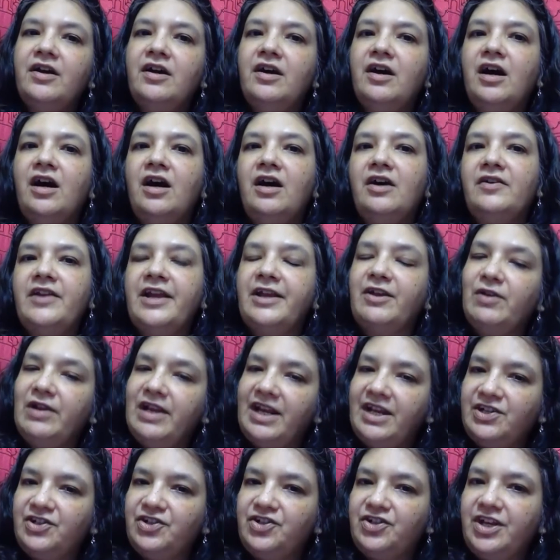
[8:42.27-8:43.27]

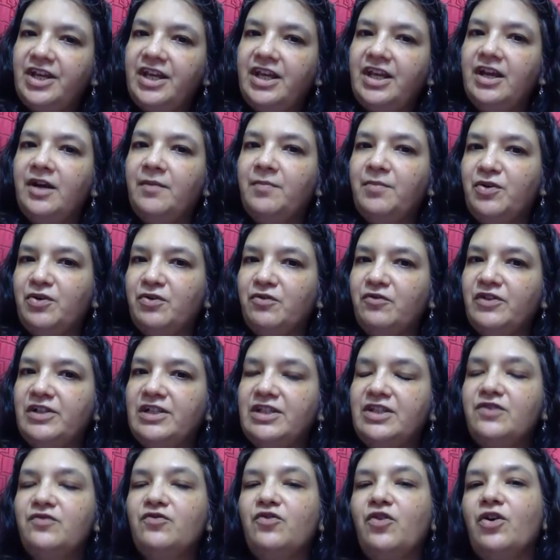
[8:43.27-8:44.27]
regulatory
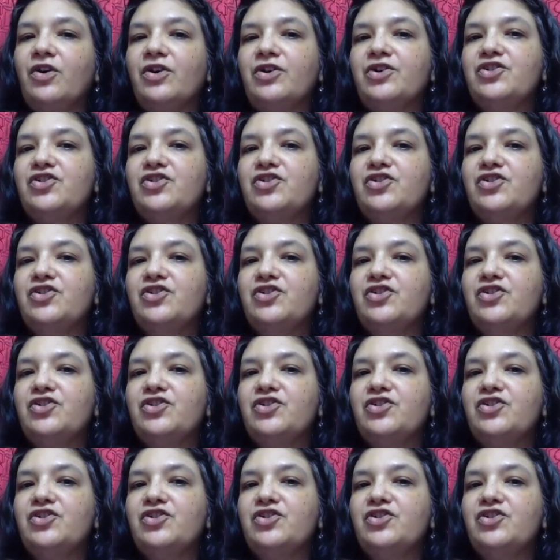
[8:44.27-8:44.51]
approvals for